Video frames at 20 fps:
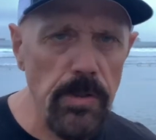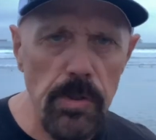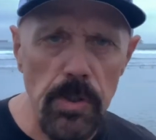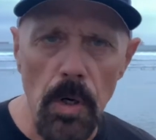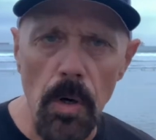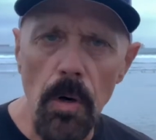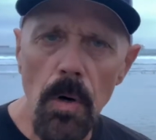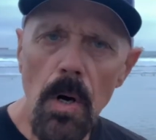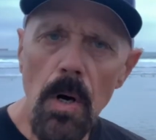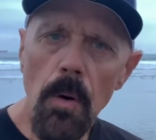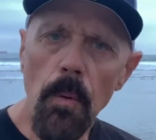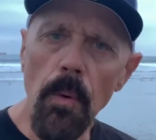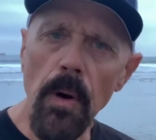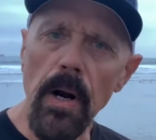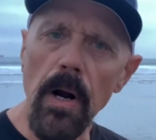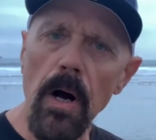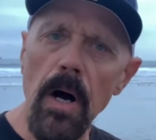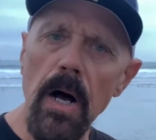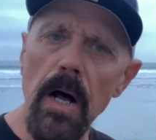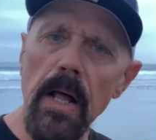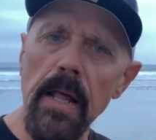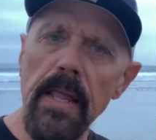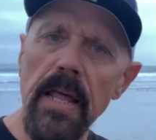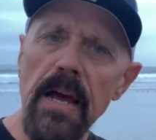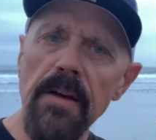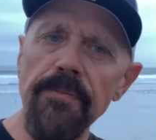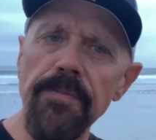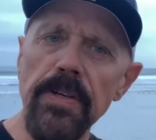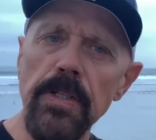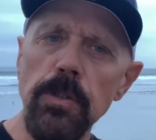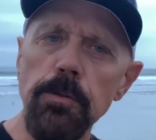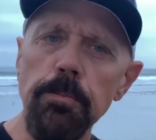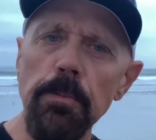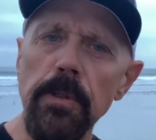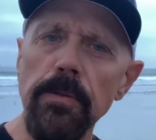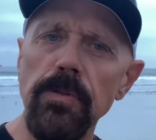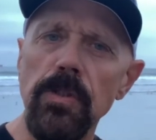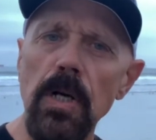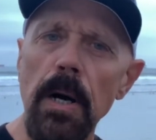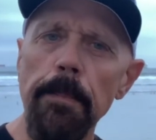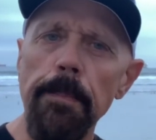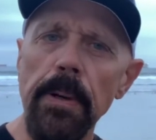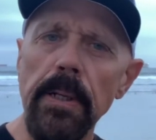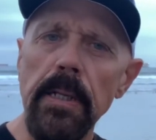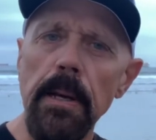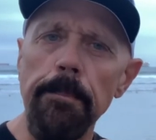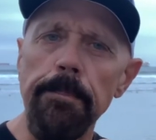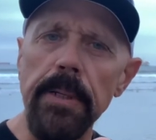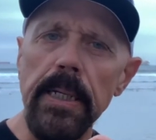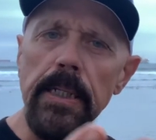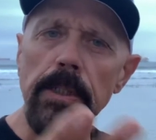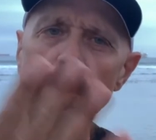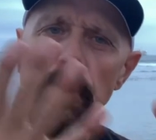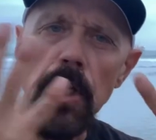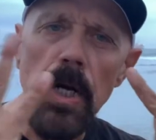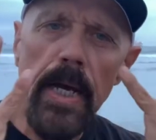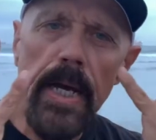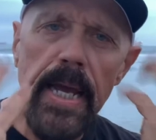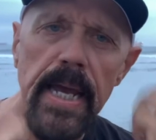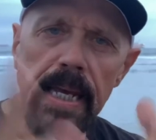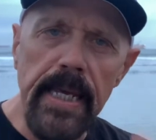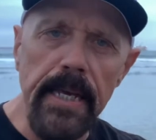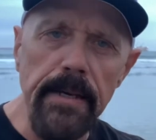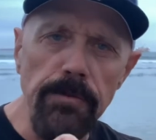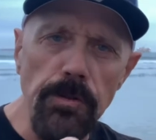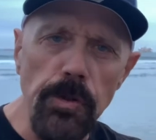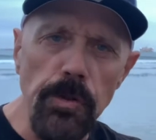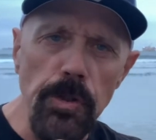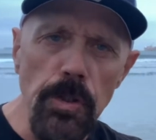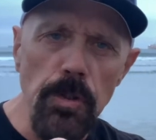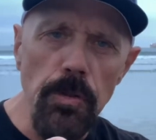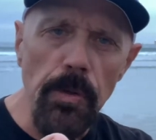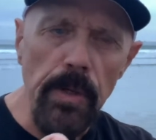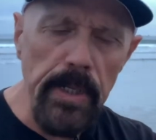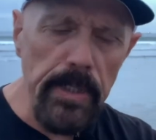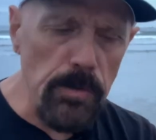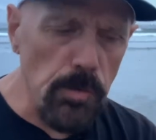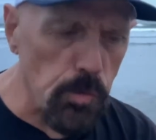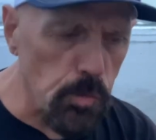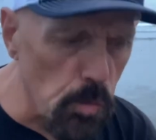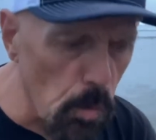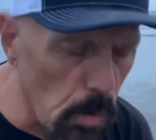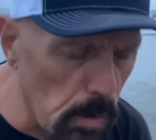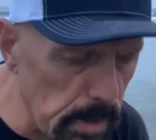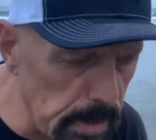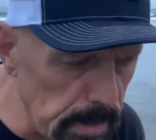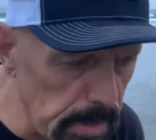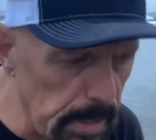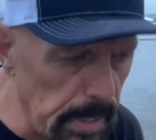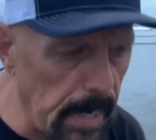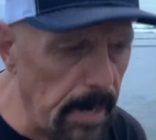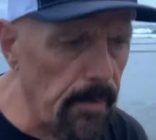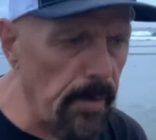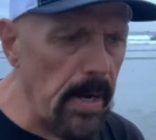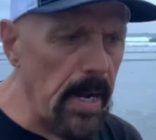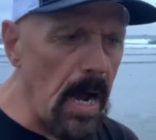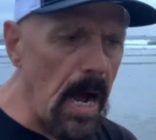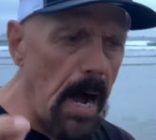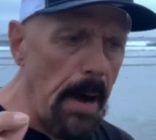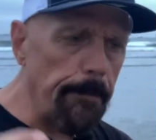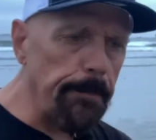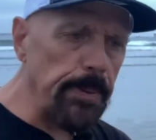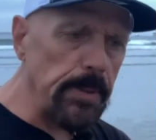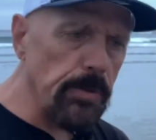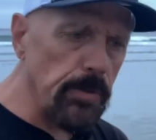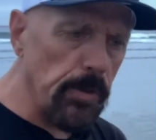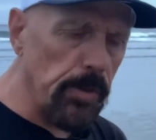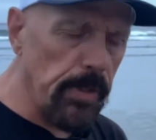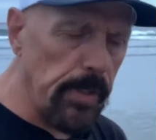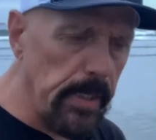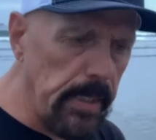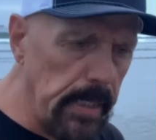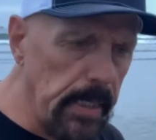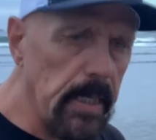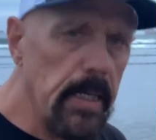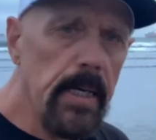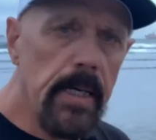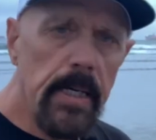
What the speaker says: So when all that fish moves up on the beach, it gives you an extraordinary opportunity